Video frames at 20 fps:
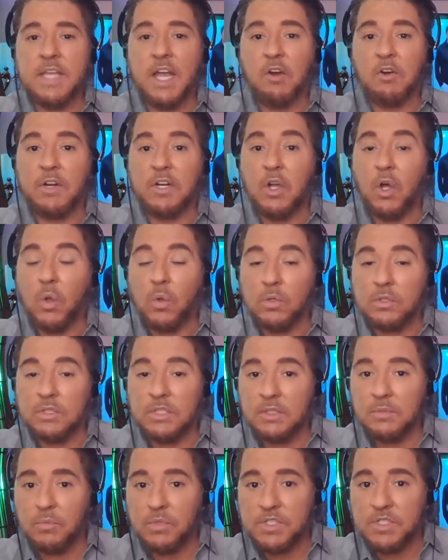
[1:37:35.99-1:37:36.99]
Darren
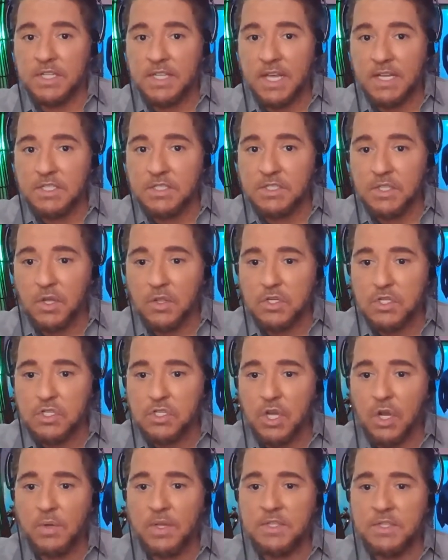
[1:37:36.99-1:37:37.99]
Holden was a guest on the
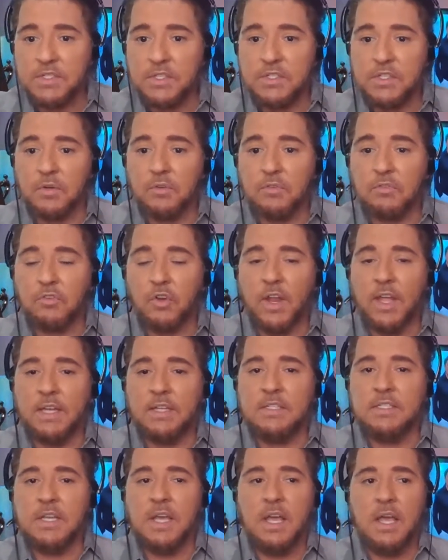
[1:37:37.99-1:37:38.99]
show. He's a dear
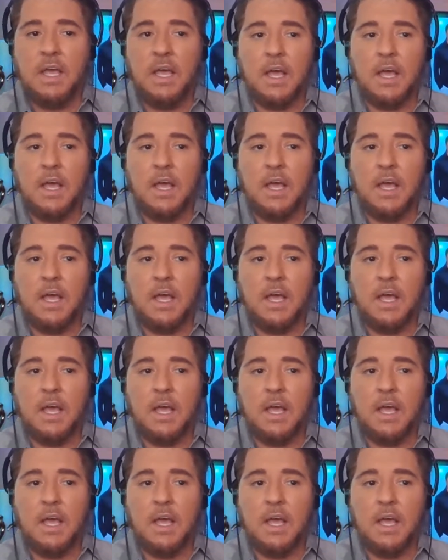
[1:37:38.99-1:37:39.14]
friend.